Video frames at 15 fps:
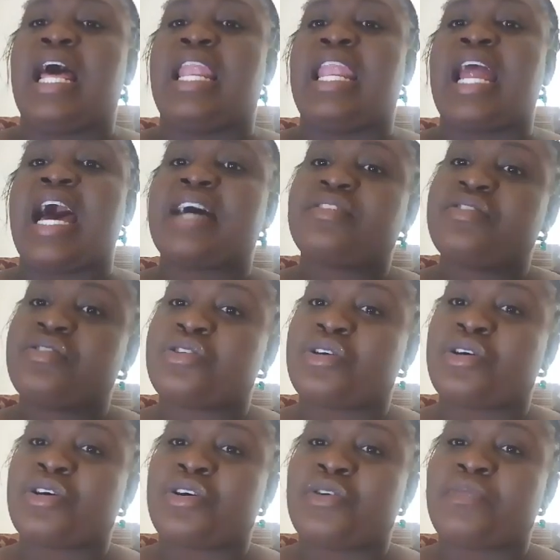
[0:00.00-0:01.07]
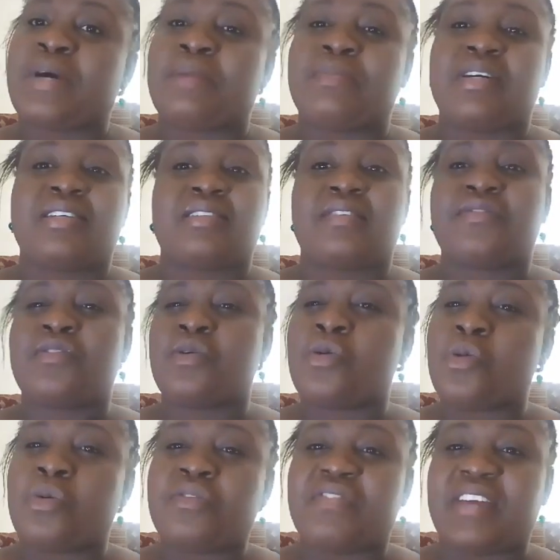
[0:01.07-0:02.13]
last term, and because of
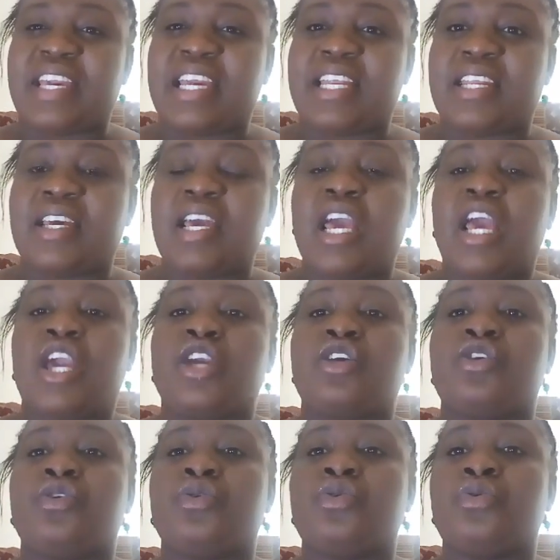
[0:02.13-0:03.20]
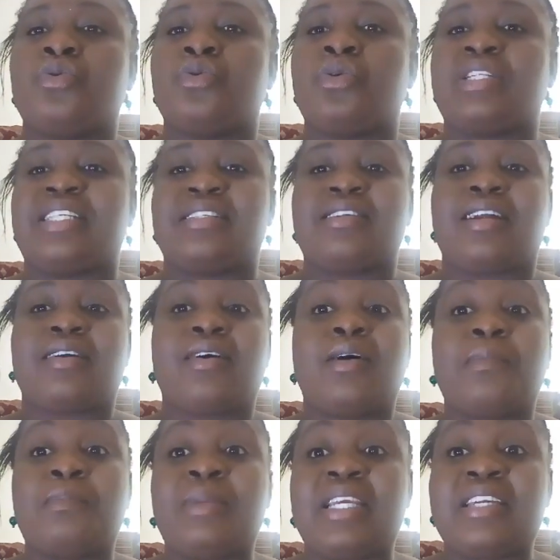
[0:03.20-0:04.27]
COVID, you did not
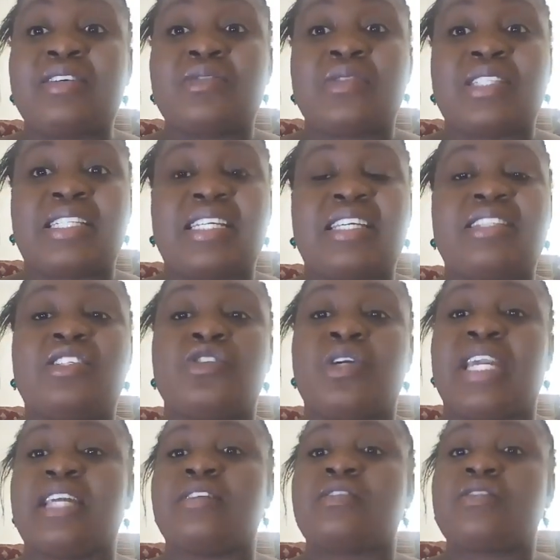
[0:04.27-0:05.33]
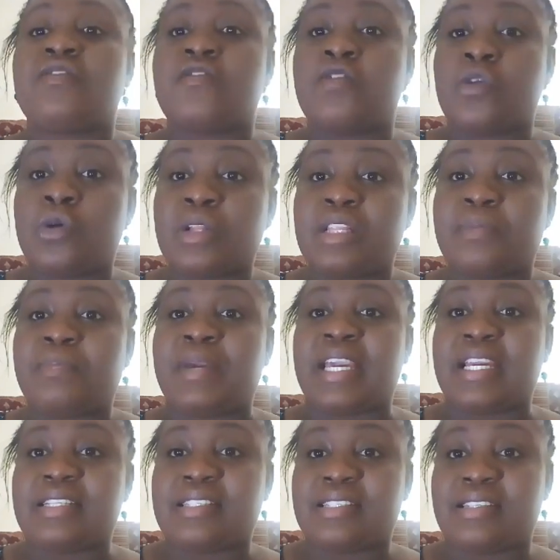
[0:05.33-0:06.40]
complete using it. You can just fold the
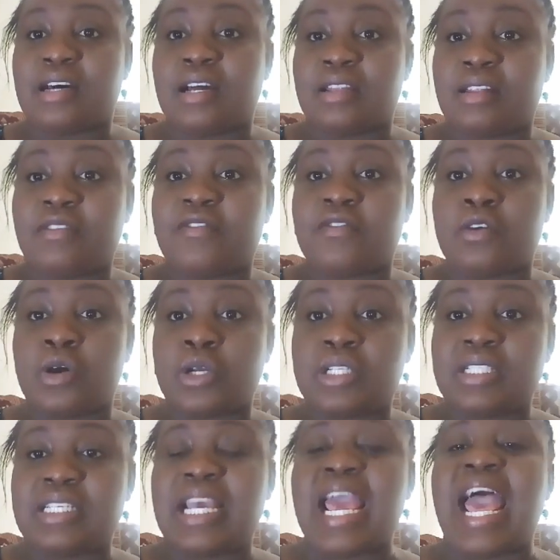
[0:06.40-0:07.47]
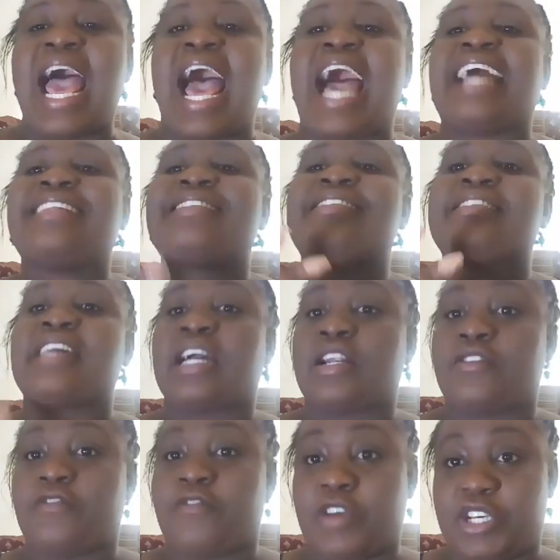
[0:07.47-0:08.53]
pages on the front and
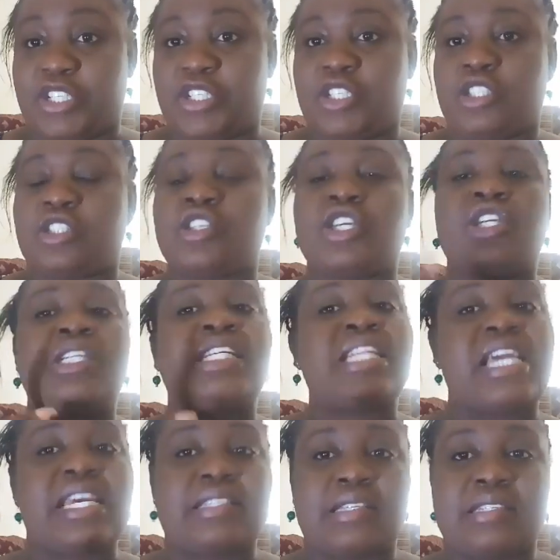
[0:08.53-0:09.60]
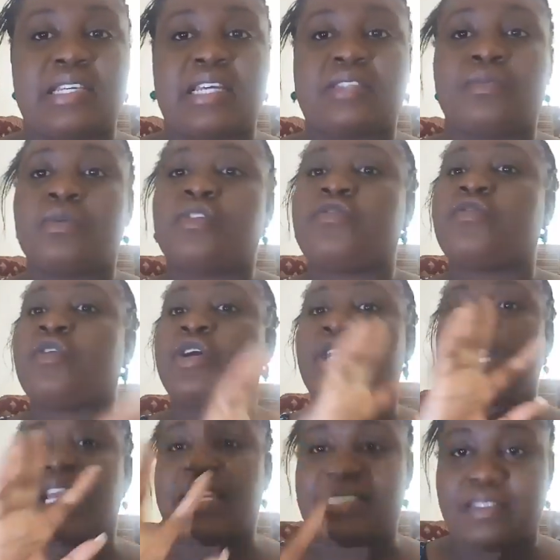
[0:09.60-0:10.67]
start fresh. So you need an exercise book for
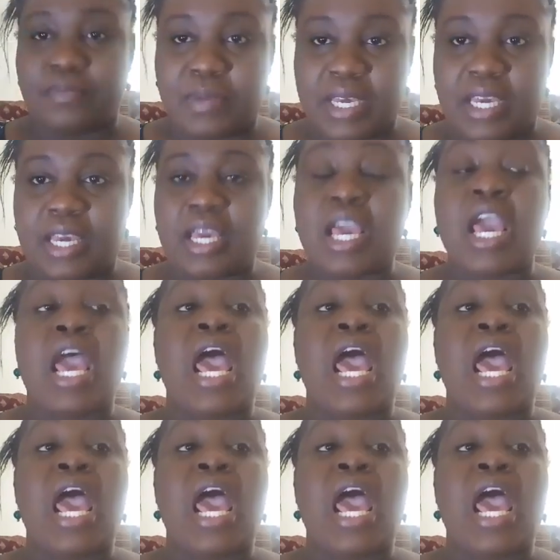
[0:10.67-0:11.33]
your SBA.